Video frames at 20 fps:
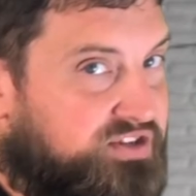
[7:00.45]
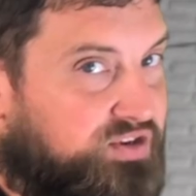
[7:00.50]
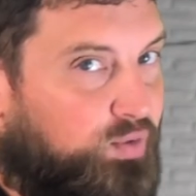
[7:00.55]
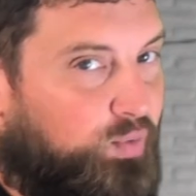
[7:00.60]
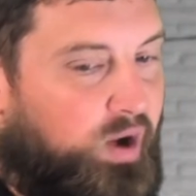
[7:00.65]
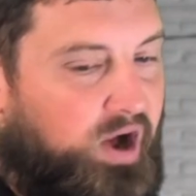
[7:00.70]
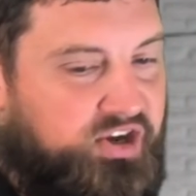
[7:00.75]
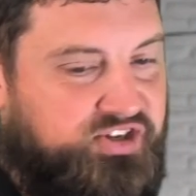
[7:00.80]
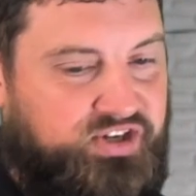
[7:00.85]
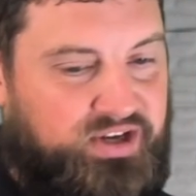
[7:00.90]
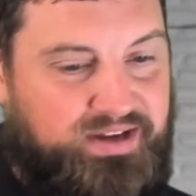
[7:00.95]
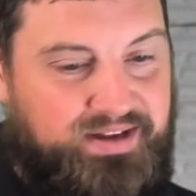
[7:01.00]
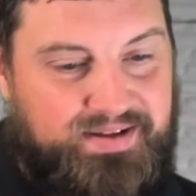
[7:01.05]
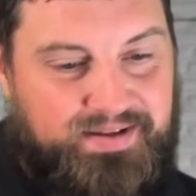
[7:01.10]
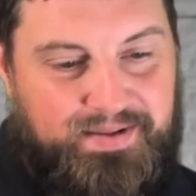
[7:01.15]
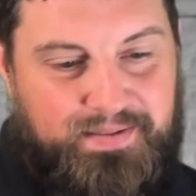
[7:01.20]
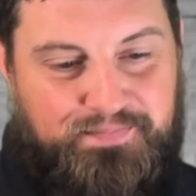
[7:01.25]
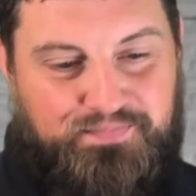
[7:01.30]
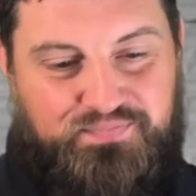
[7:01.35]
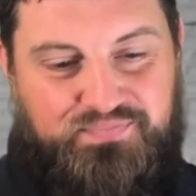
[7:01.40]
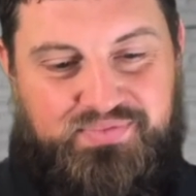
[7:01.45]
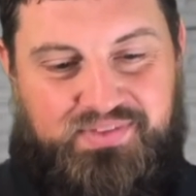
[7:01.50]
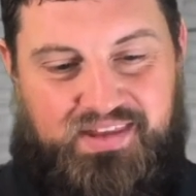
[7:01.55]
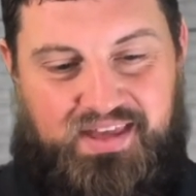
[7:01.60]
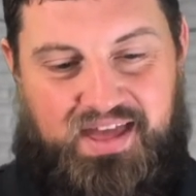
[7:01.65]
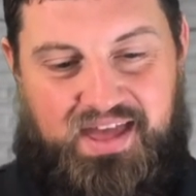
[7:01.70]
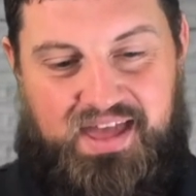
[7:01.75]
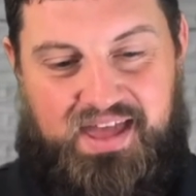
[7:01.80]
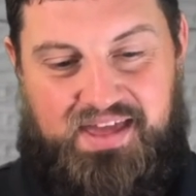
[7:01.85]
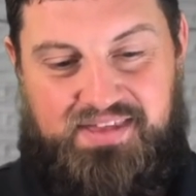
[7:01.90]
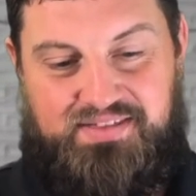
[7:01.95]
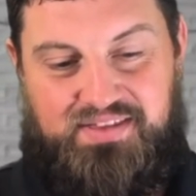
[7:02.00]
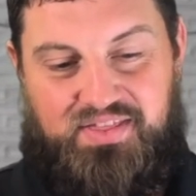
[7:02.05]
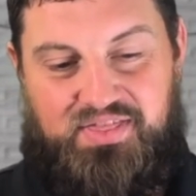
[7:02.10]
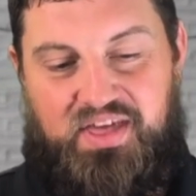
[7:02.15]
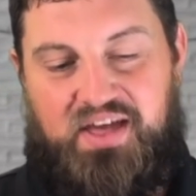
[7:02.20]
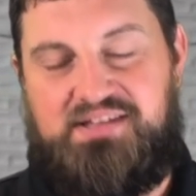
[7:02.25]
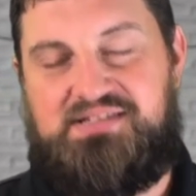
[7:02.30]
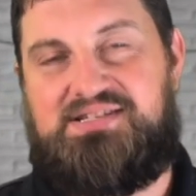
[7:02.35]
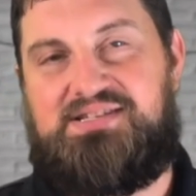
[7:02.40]
you're watching, and
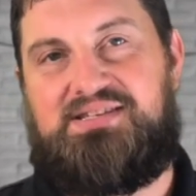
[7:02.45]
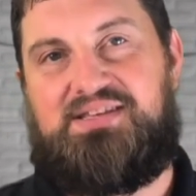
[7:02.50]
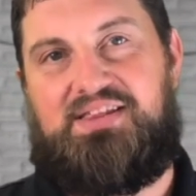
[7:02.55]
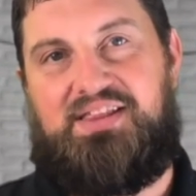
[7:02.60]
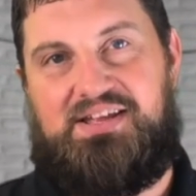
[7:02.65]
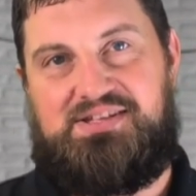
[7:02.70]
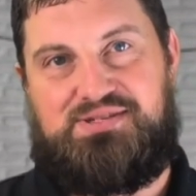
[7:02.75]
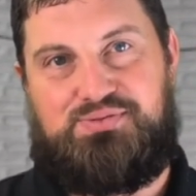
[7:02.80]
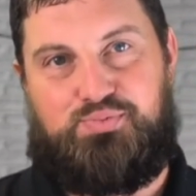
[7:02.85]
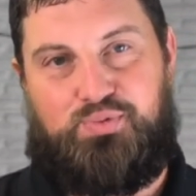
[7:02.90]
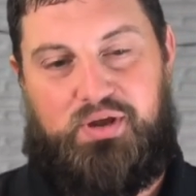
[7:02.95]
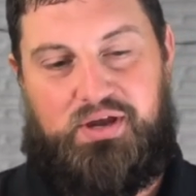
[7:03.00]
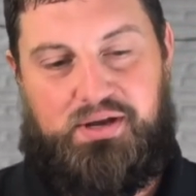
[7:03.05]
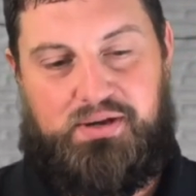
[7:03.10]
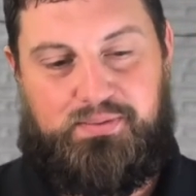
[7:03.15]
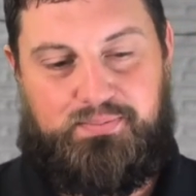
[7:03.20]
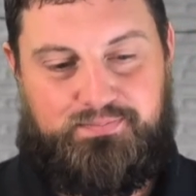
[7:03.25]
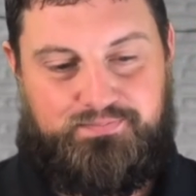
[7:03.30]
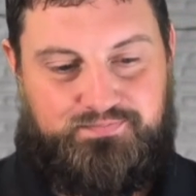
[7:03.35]
let's, let's read.